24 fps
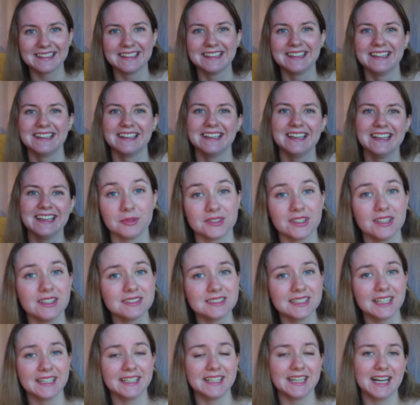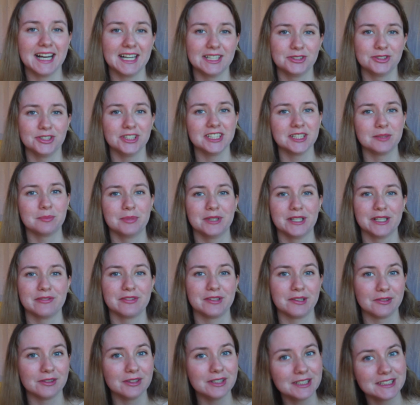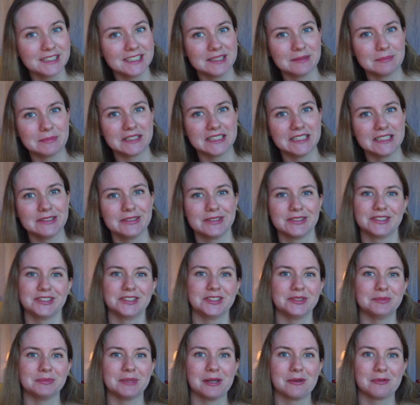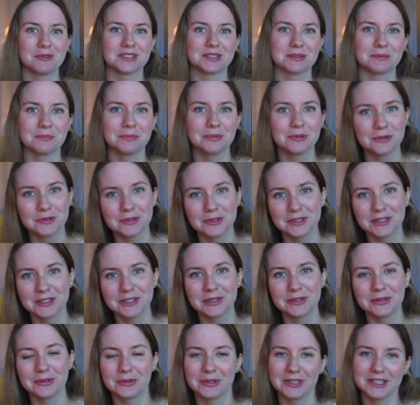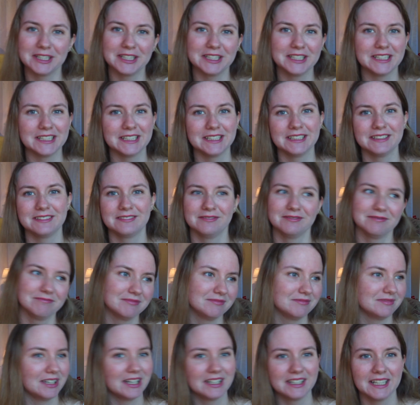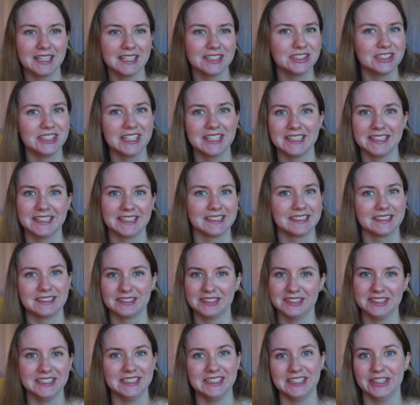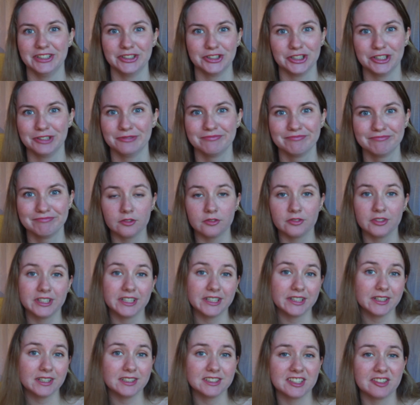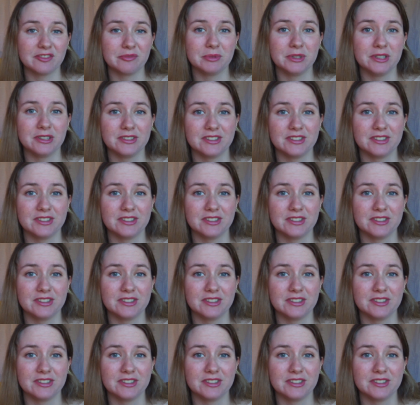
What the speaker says: It was all psychiatric, but if you looked at me, you'd assume I was a poor, oily, unhygienic teenager. For years I've been